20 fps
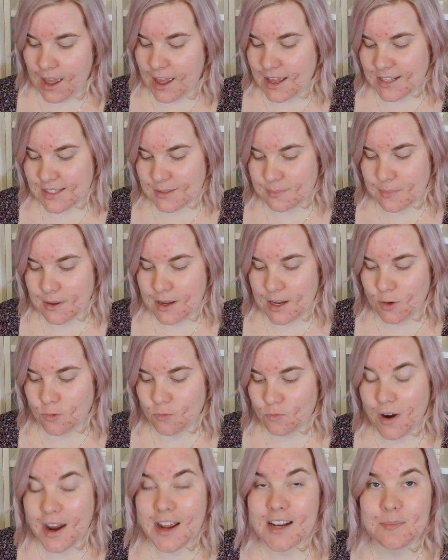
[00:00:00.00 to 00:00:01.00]
has
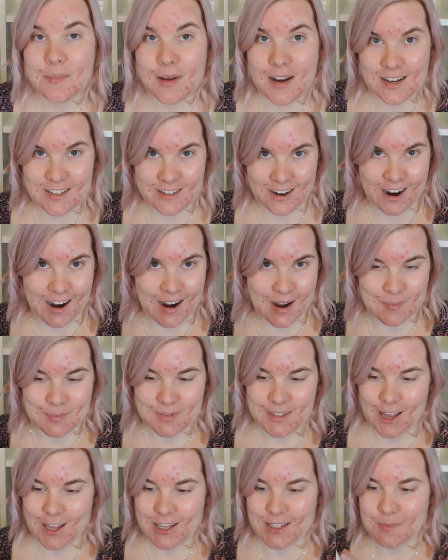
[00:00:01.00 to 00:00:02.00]
been read many
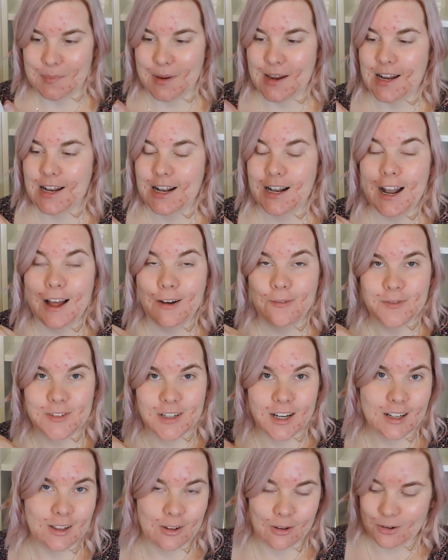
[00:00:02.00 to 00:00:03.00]
times, has been
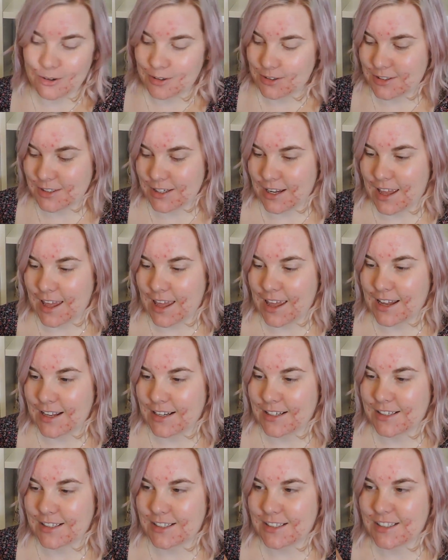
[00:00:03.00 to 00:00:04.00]
loved a lot,
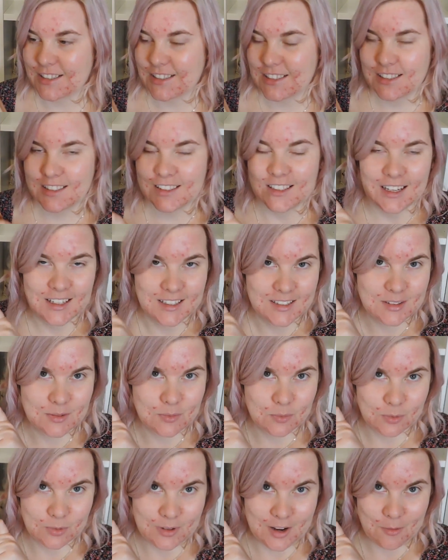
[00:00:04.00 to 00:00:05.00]
and yes,
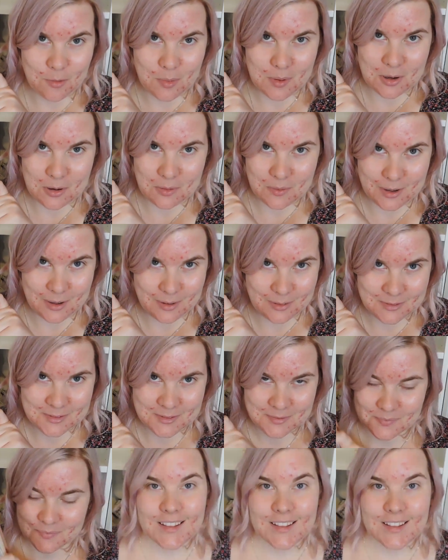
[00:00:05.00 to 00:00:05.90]
will never be got rid of.